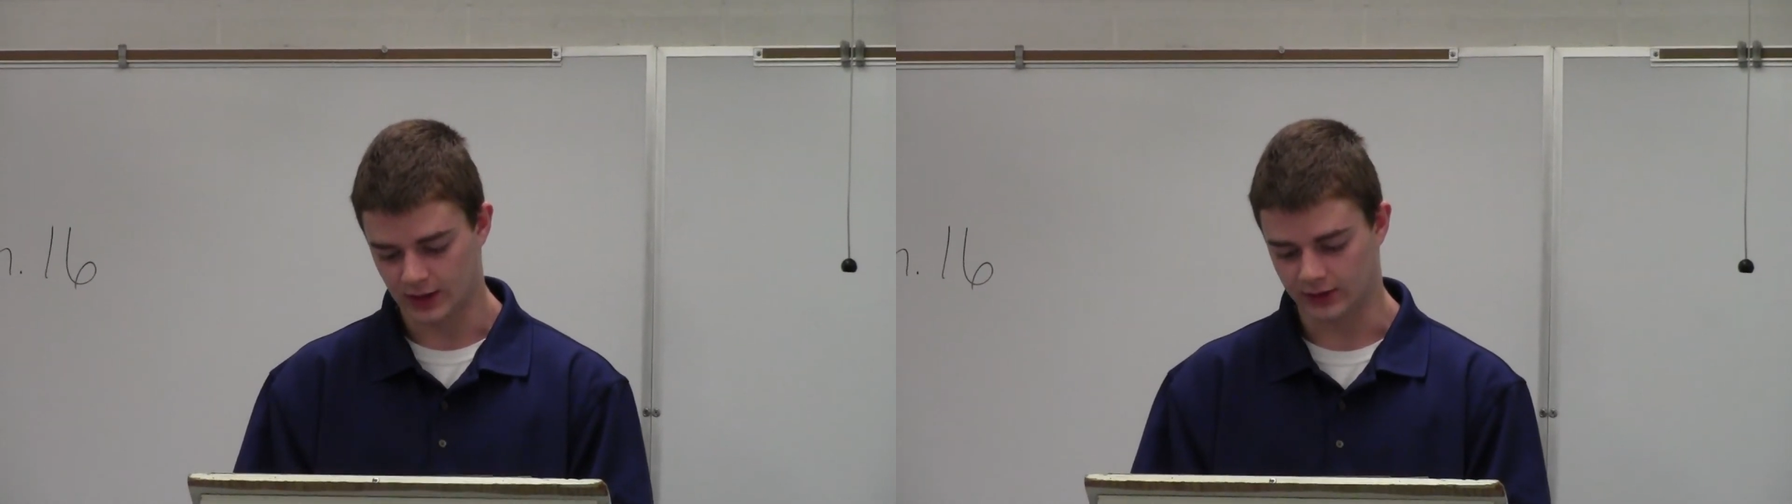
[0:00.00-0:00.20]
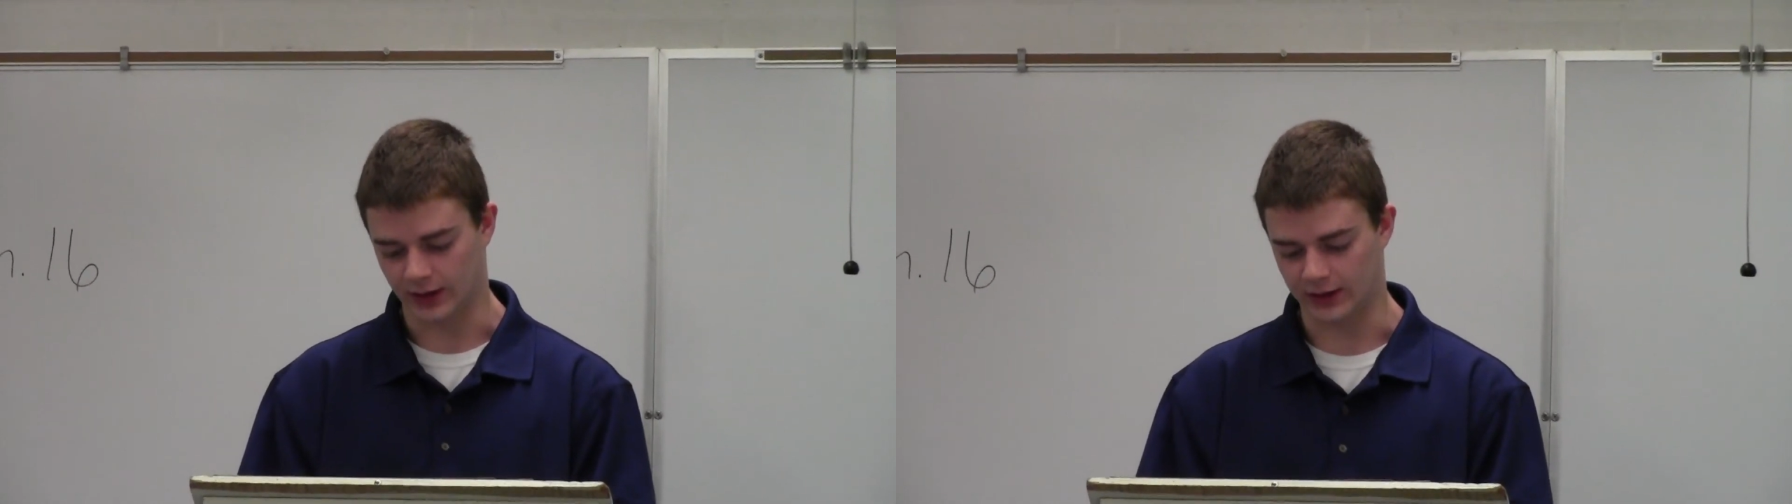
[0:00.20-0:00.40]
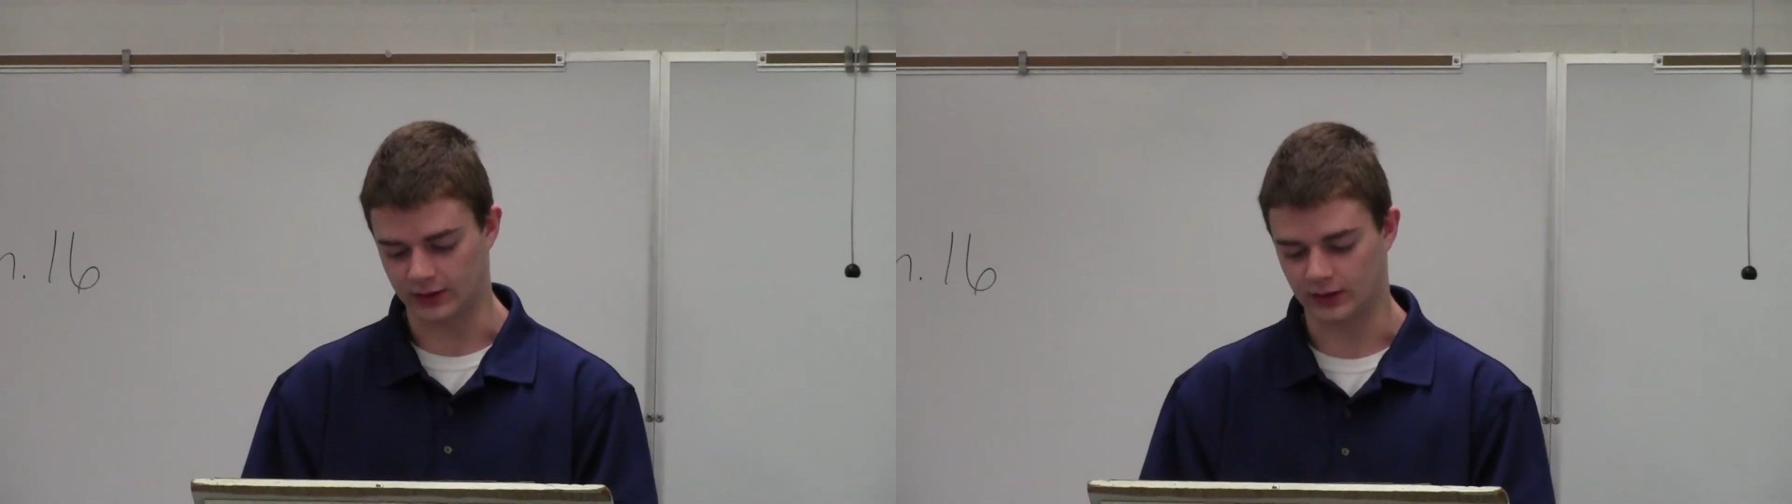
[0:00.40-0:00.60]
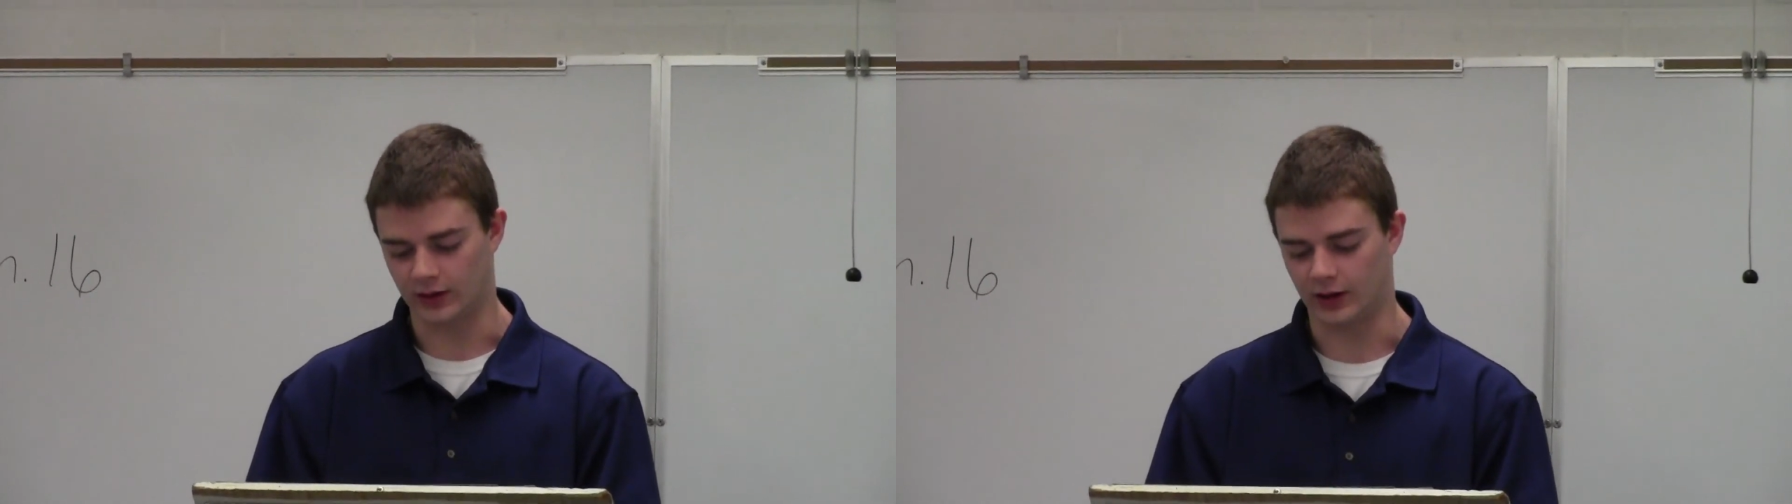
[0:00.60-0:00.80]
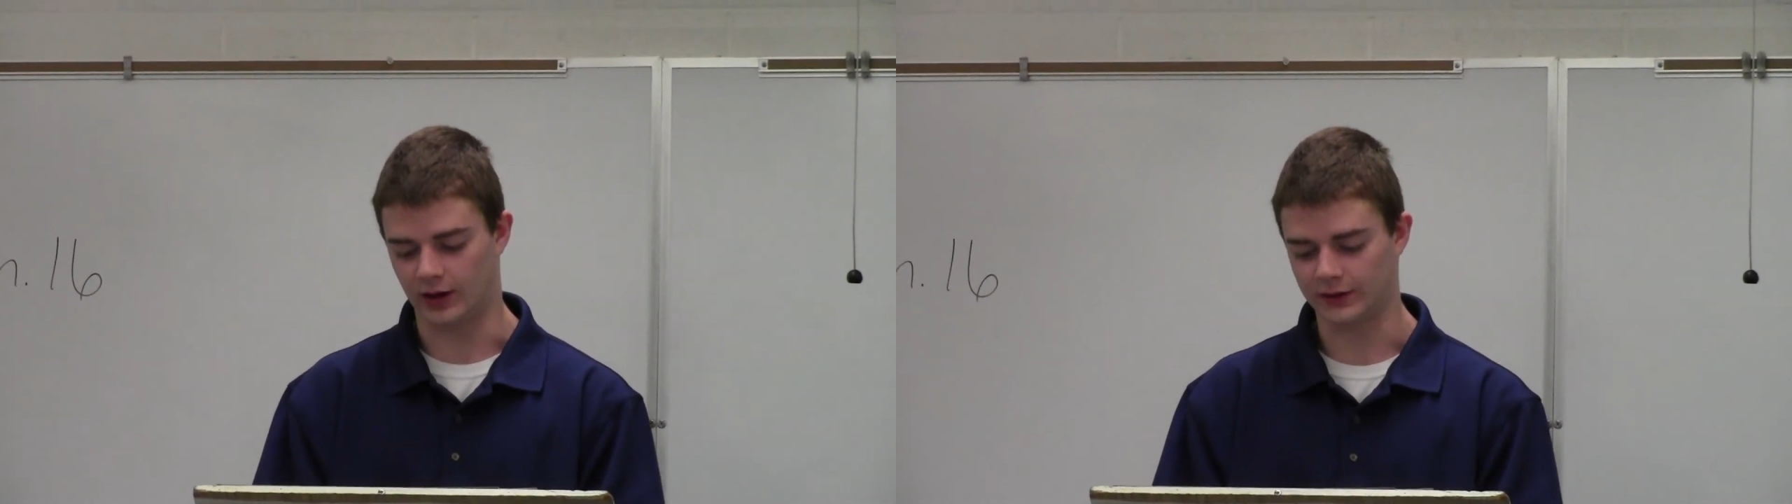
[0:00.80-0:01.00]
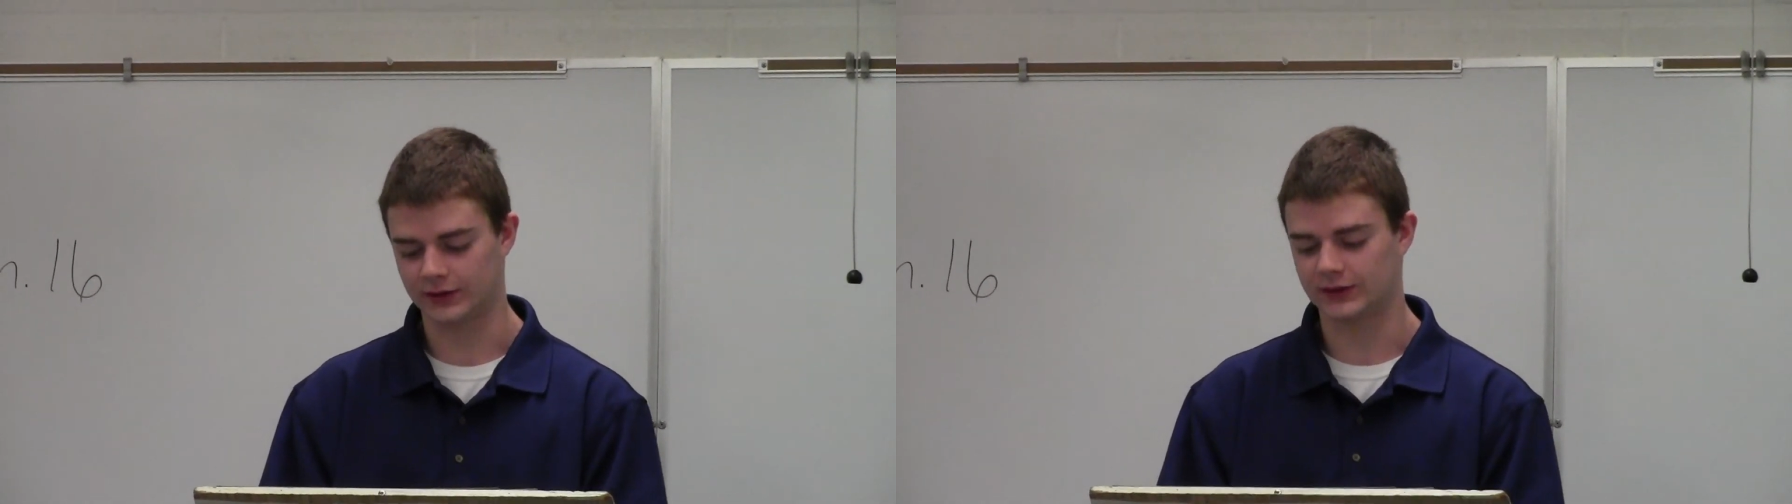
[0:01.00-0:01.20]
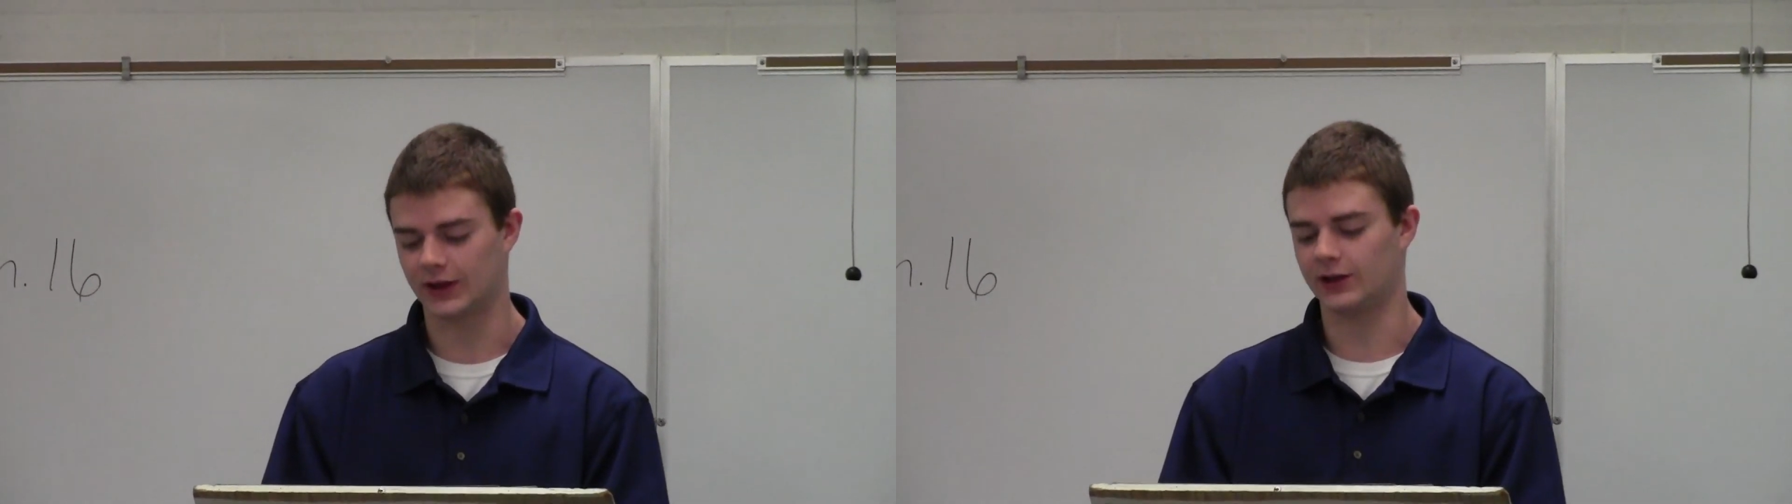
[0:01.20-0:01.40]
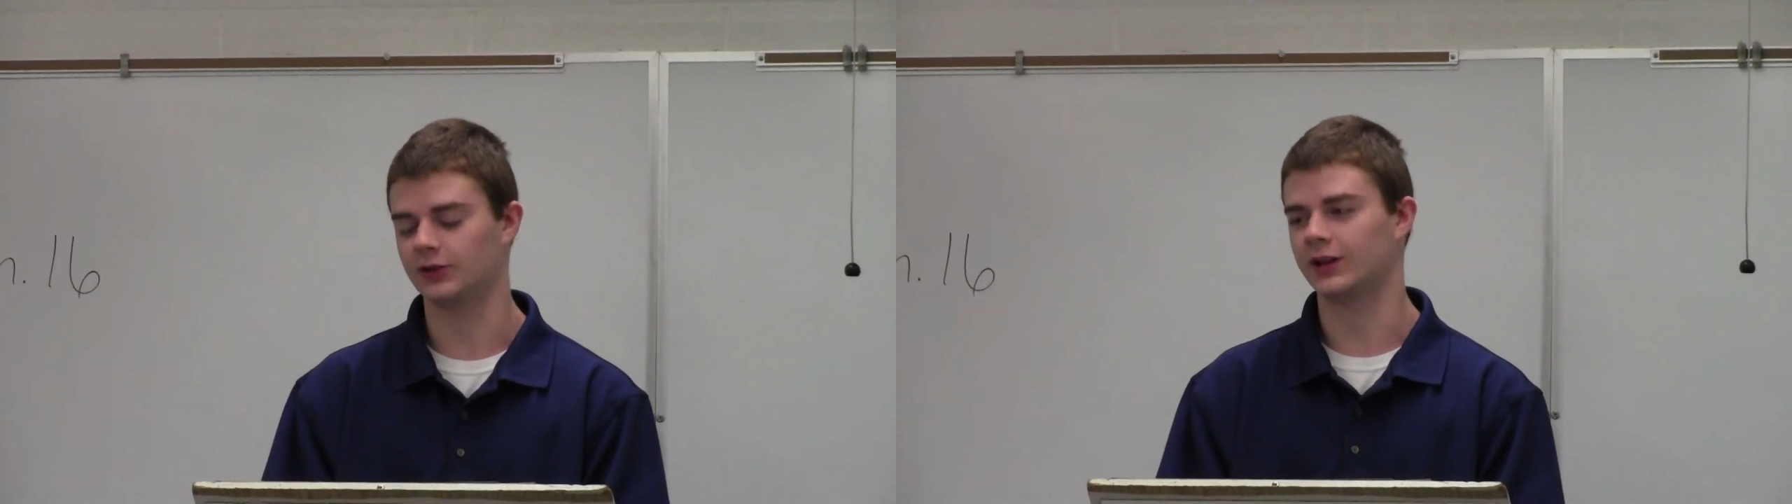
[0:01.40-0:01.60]
that all
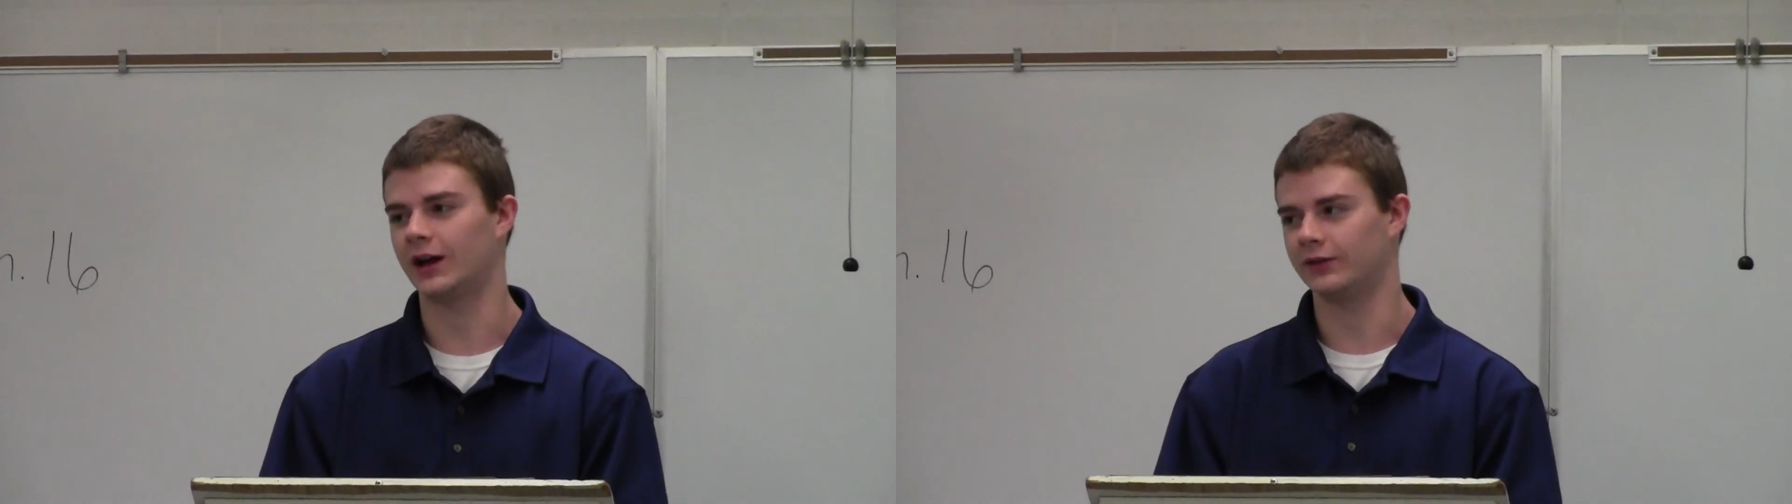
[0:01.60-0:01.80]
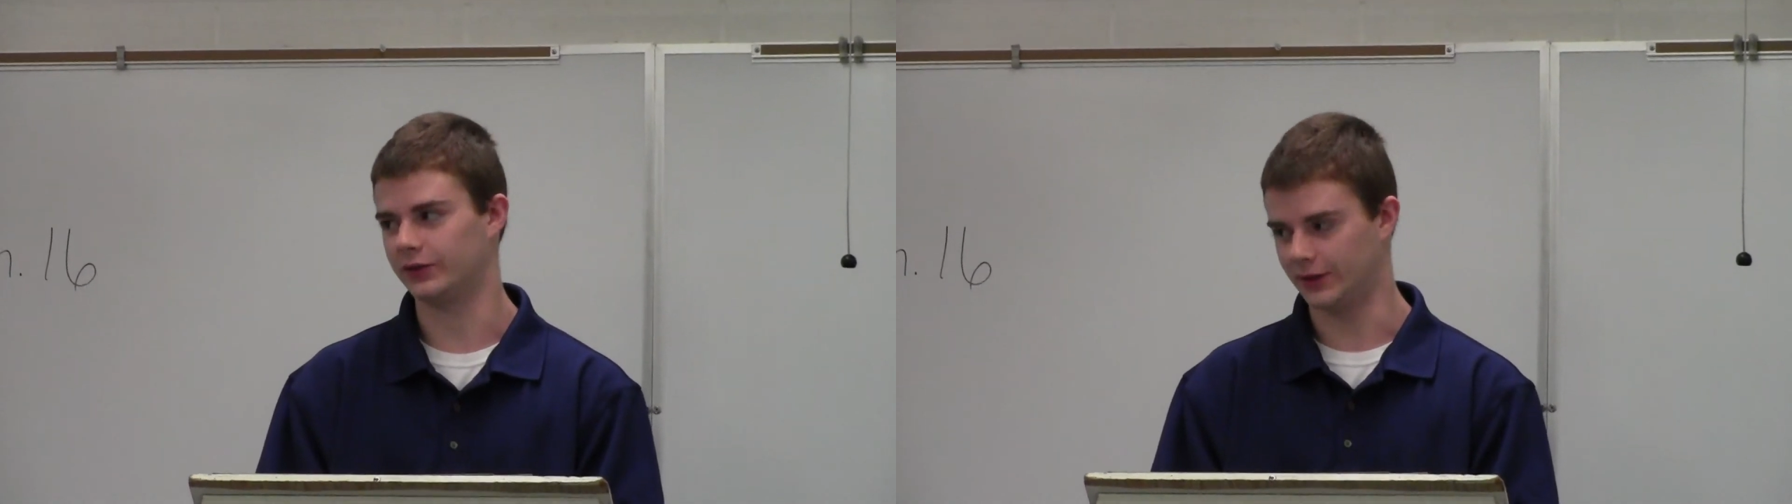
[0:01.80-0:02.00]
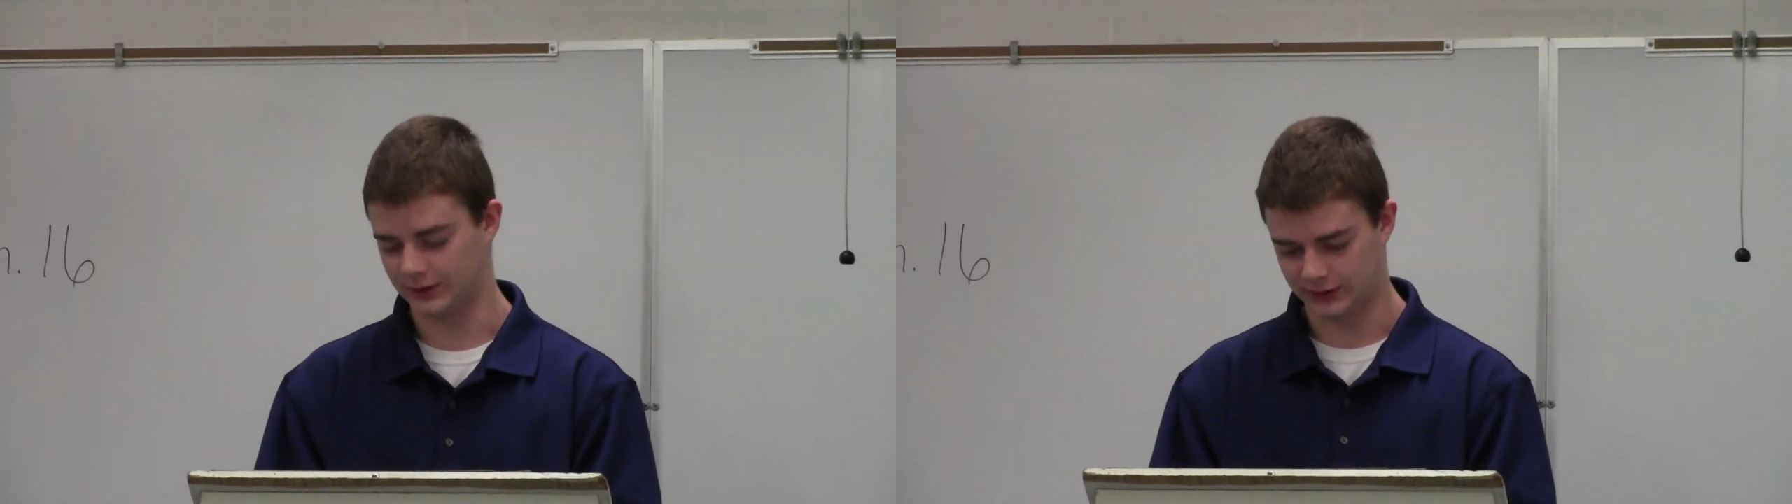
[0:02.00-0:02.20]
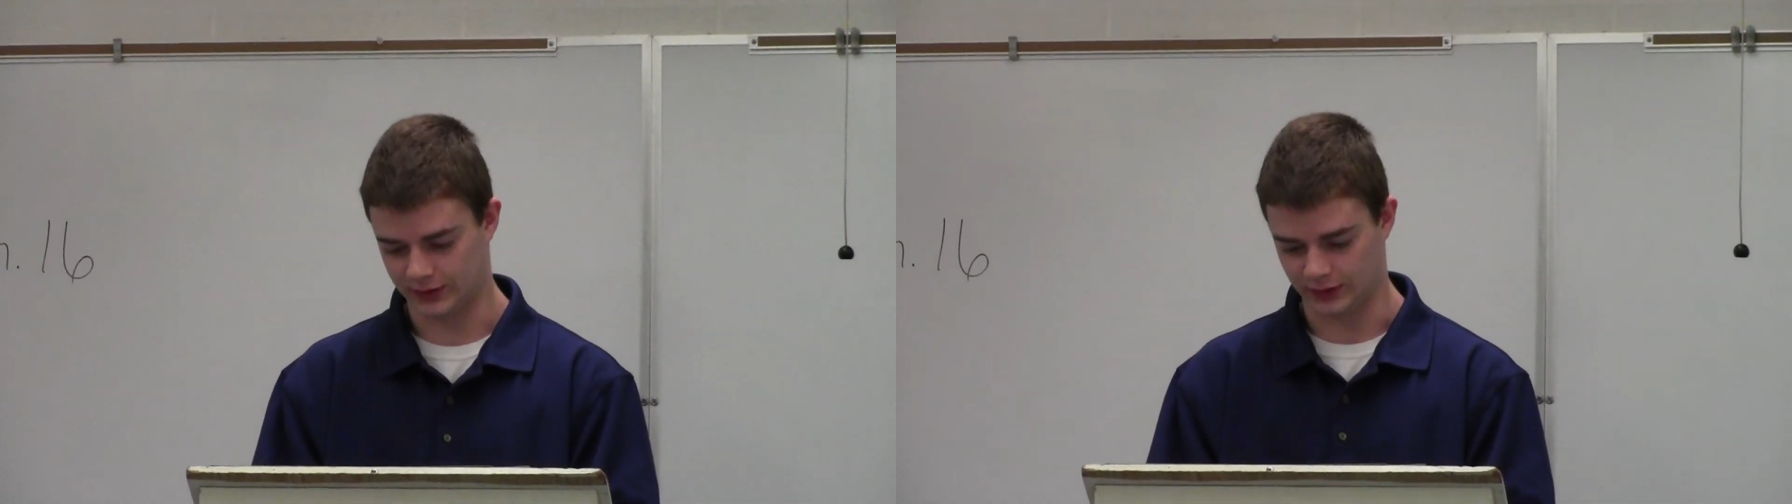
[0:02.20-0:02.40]
societal conflicts